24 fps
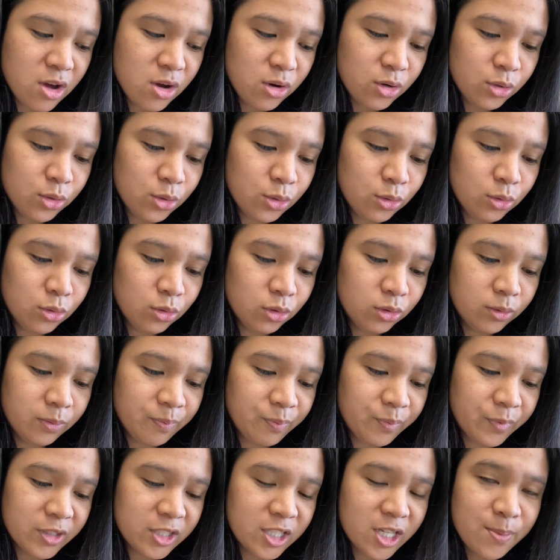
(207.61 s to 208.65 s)
who
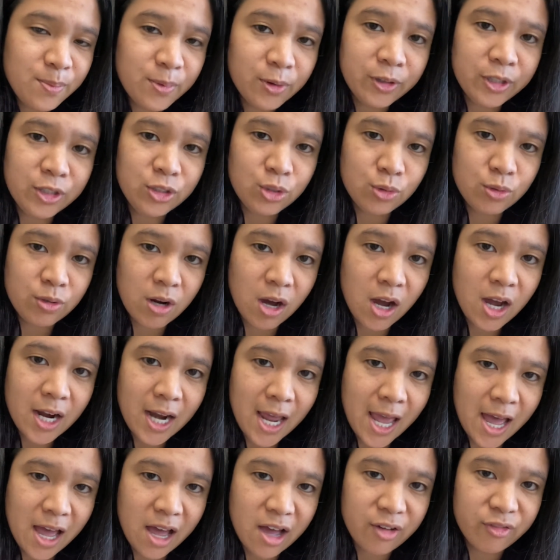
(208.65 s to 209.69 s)
typically do not
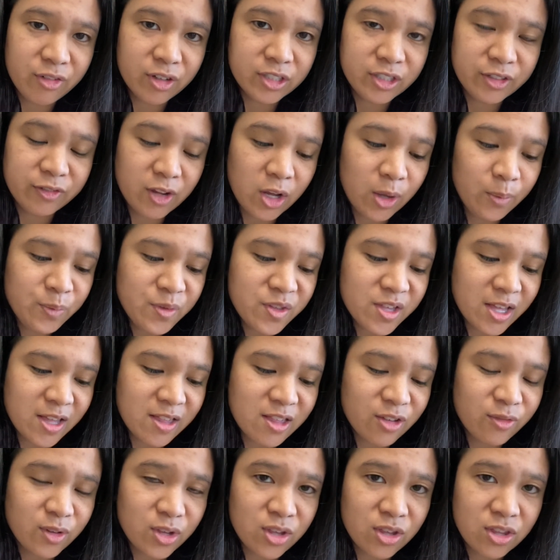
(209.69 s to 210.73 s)
have a developed
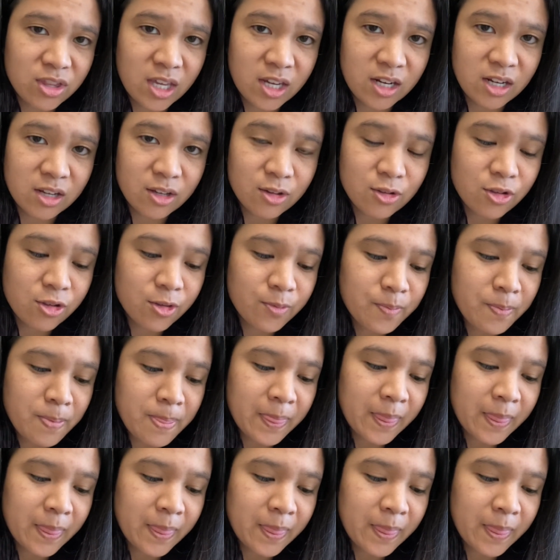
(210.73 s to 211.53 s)
sense of aesthetics,